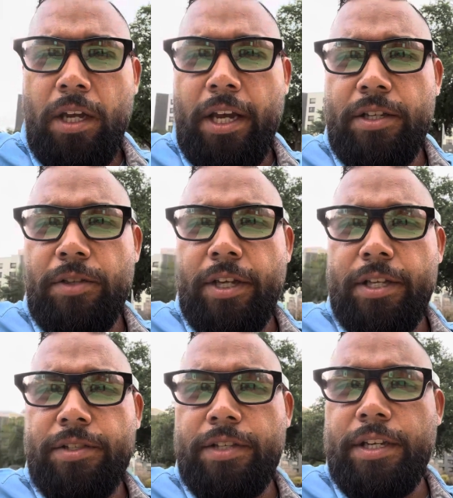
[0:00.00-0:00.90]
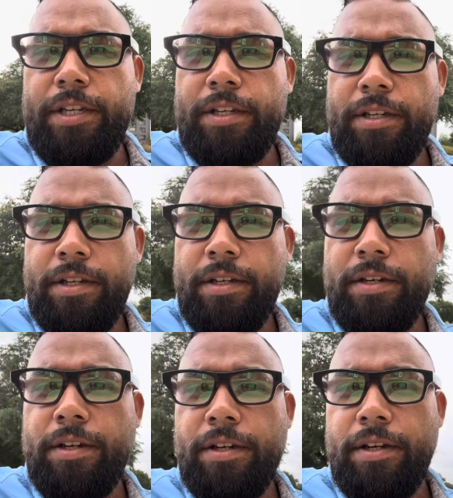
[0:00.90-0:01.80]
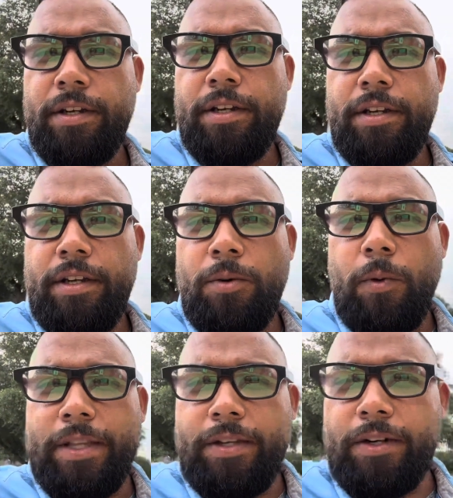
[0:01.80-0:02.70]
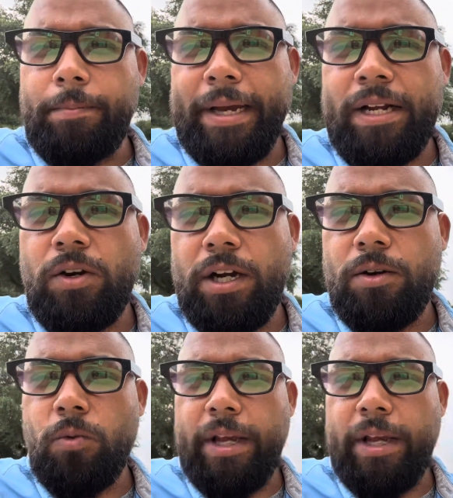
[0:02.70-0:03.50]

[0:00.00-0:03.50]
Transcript: As you can see, right there in the background,